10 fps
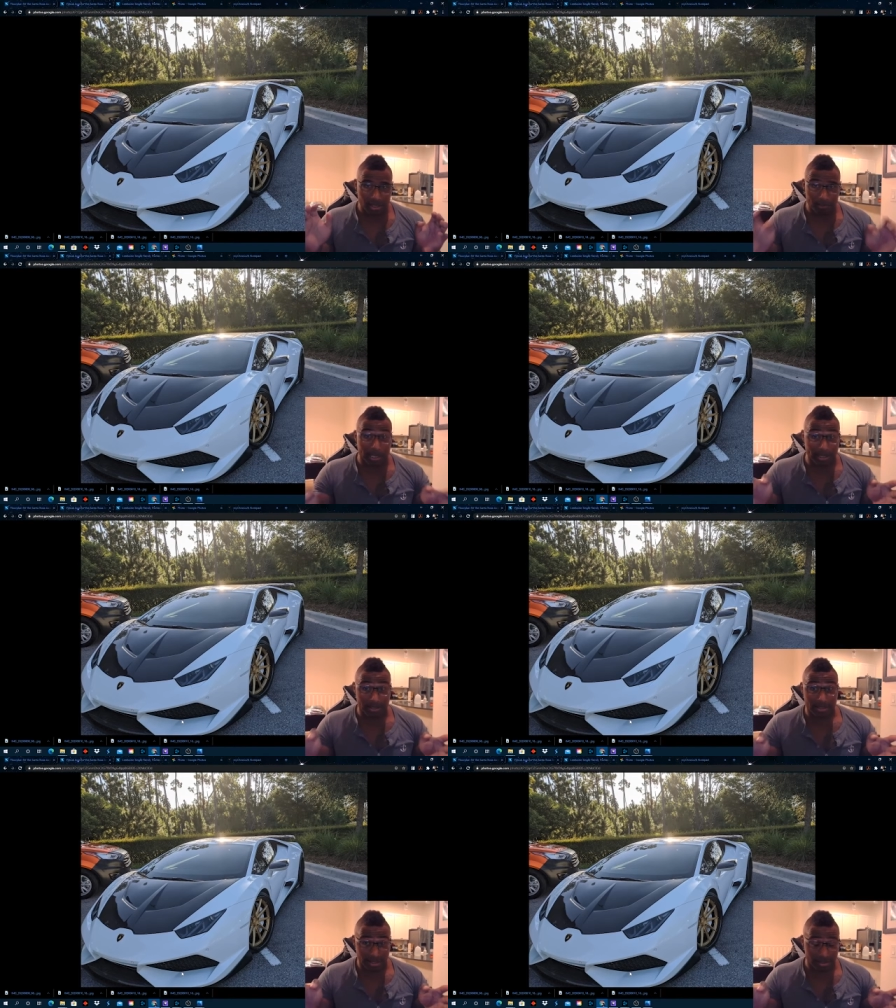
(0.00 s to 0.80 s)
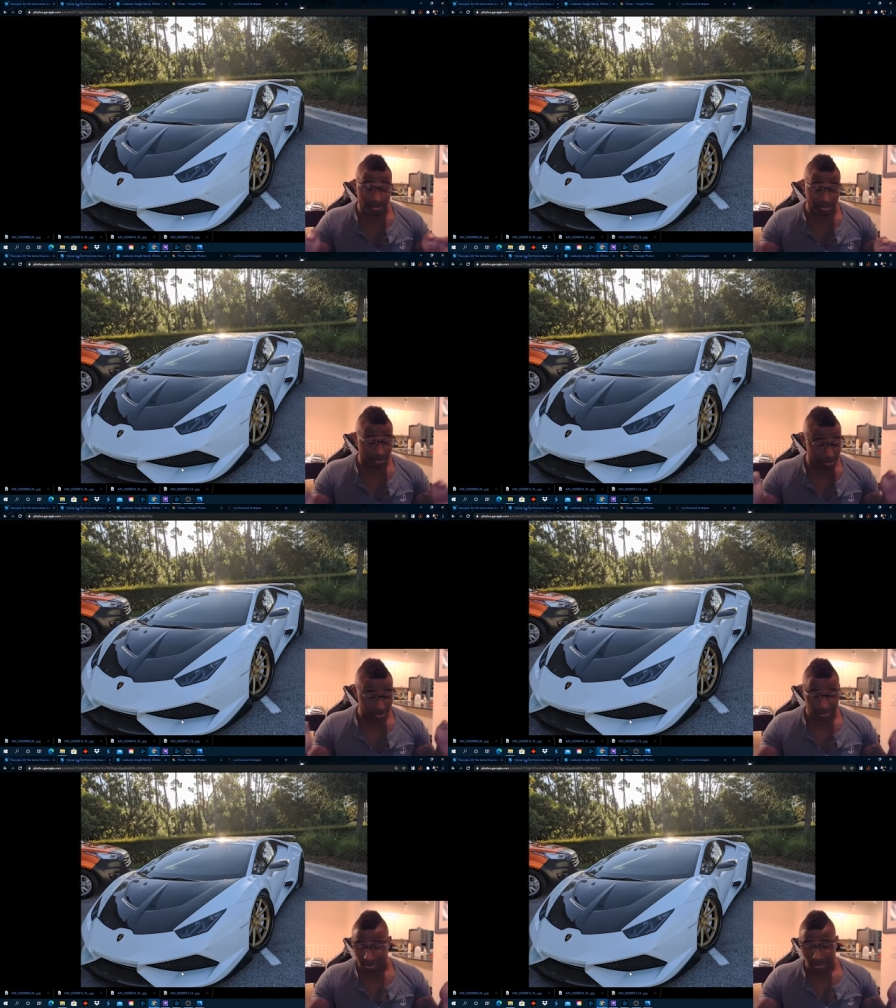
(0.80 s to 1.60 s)
But
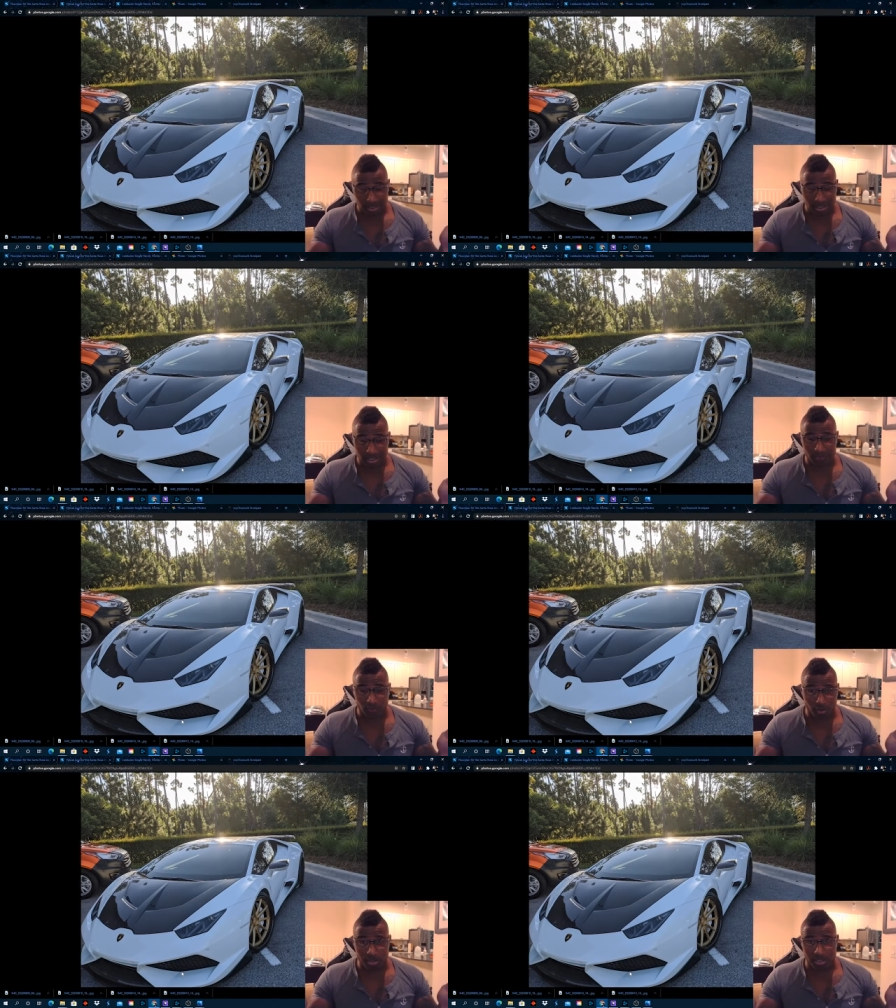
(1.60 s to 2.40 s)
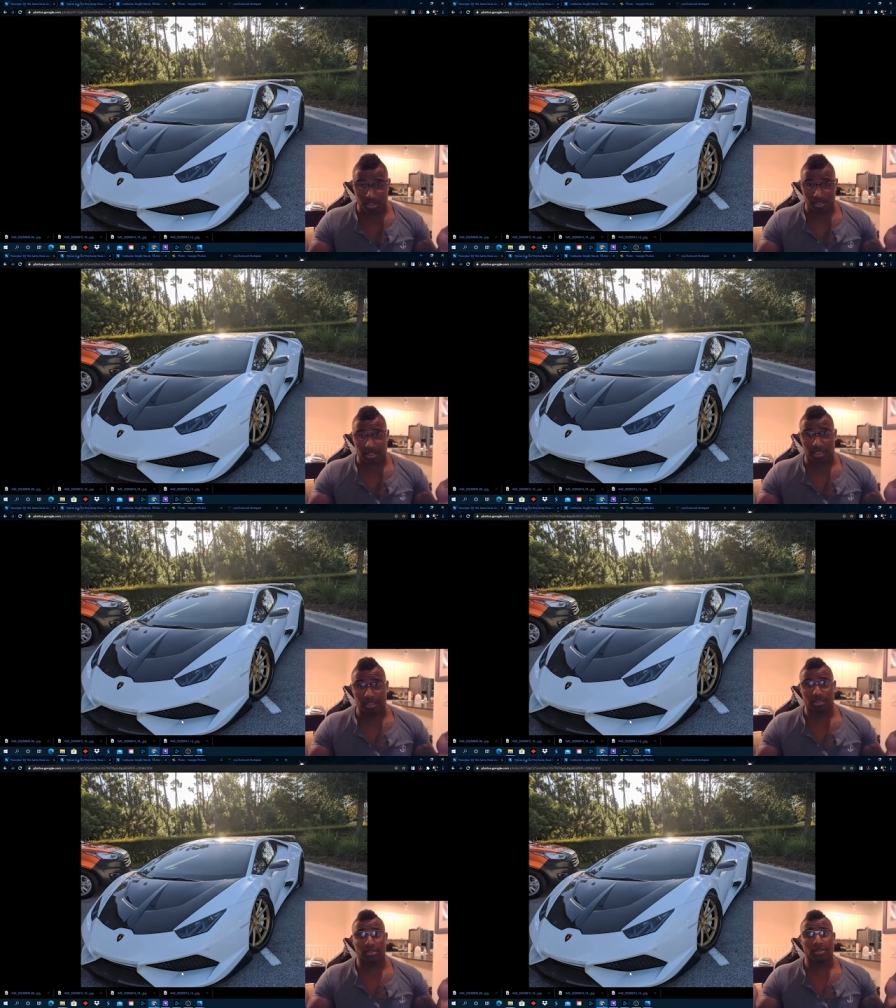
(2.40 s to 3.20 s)

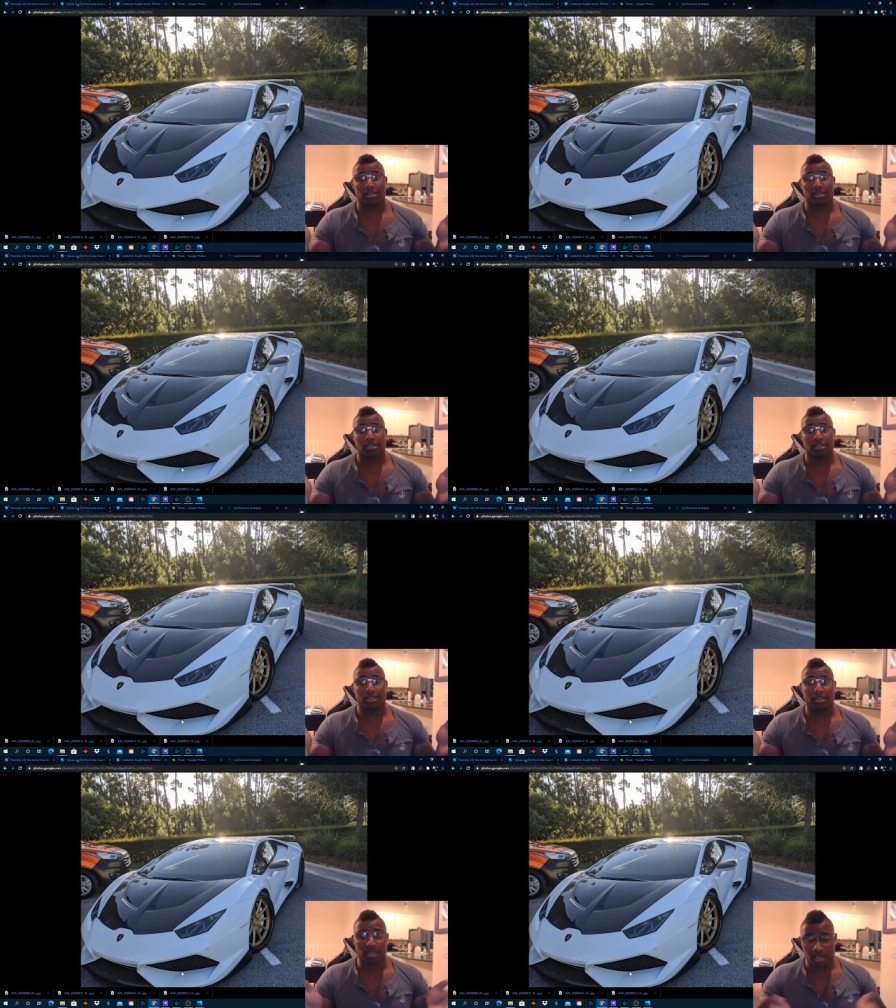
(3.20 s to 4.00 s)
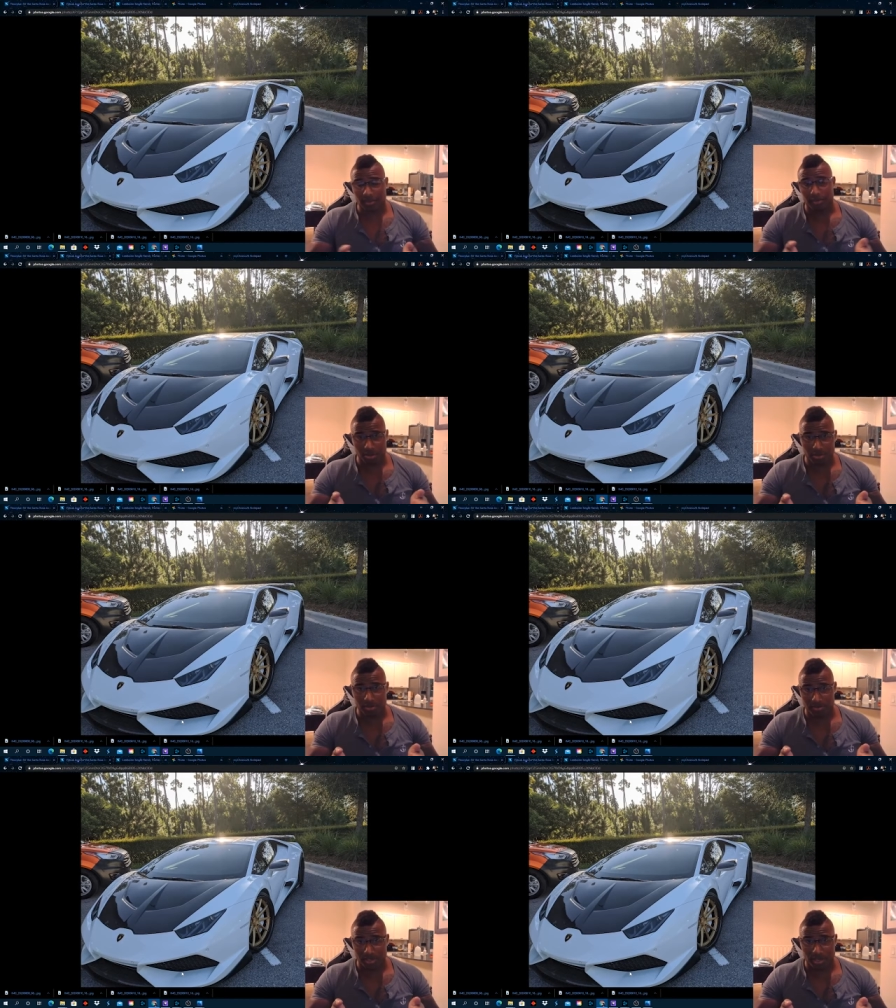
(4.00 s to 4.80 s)
unfortunately, none of those
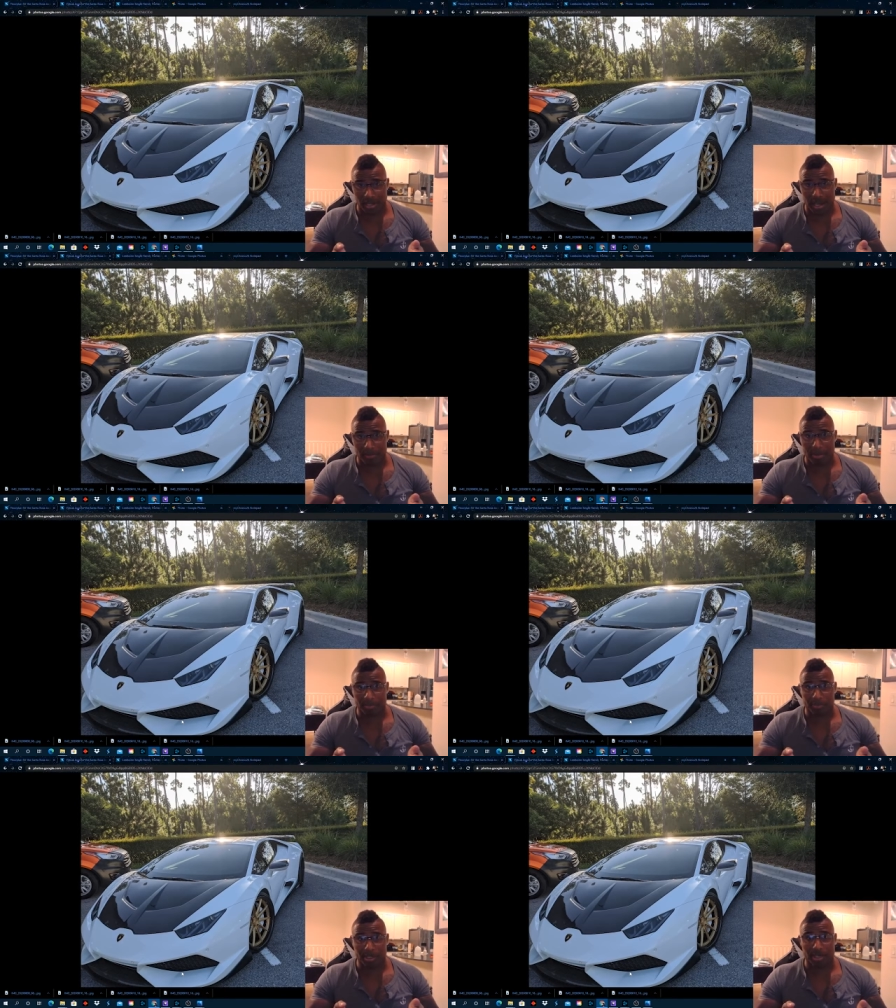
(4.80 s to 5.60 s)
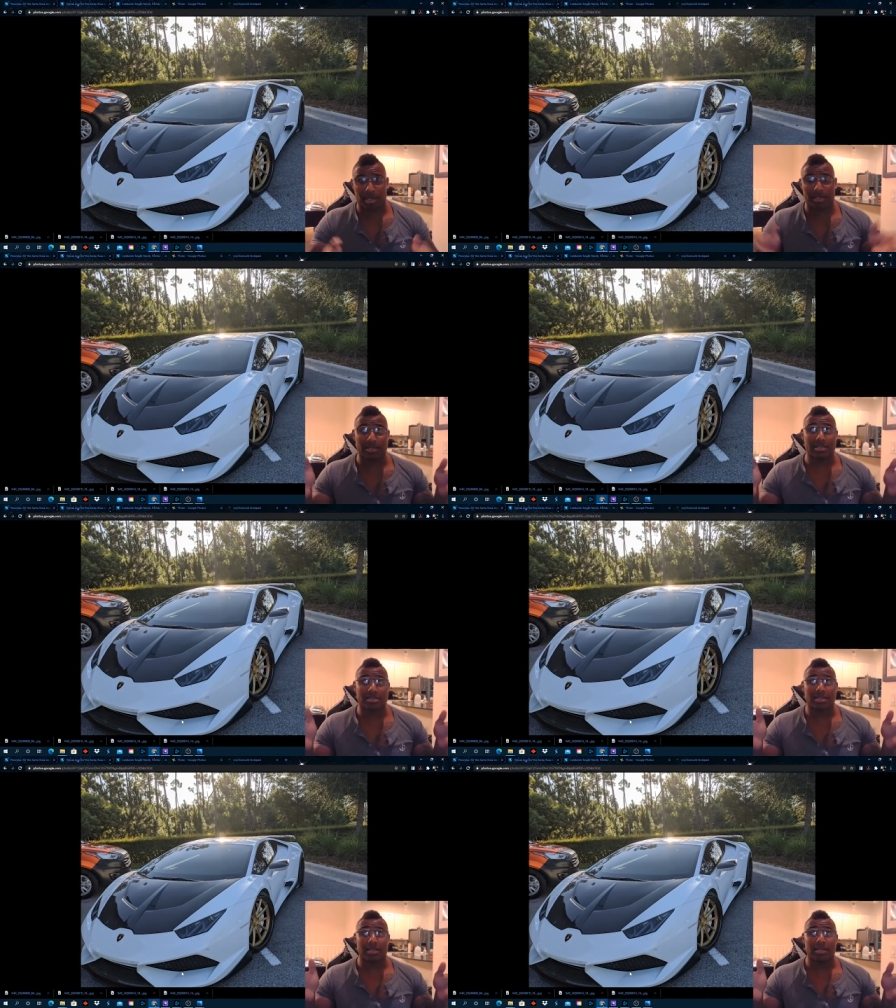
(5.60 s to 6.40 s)
moves are going to happen because